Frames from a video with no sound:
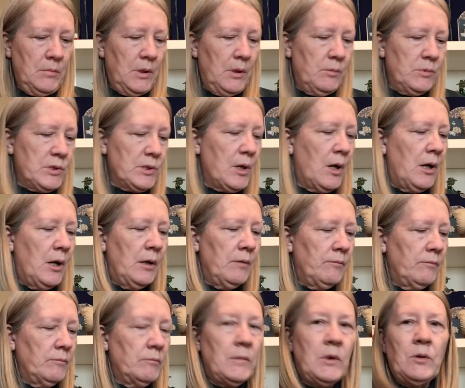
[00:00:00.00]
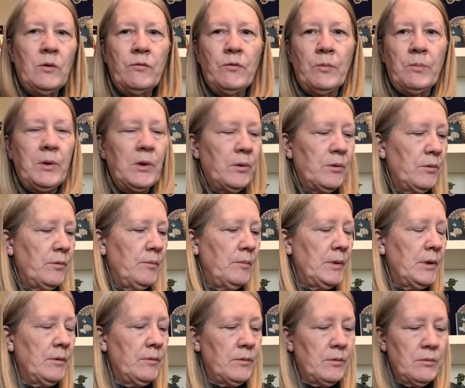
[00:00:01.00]
I was gone, you know, for part of the
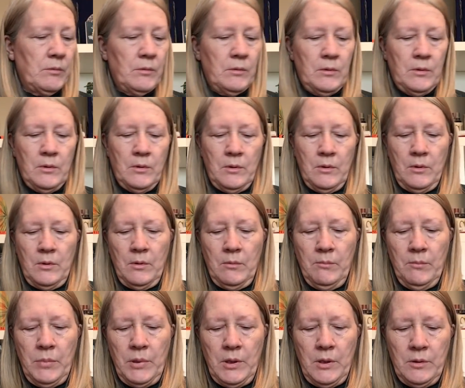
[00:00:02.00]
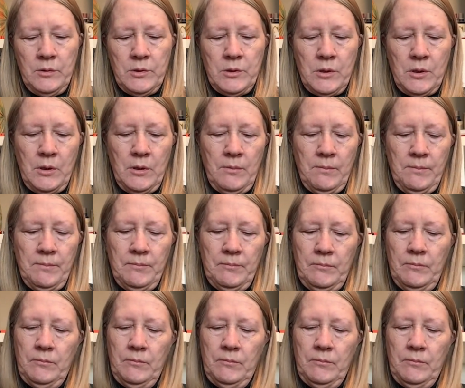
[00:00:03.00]
month, but I'll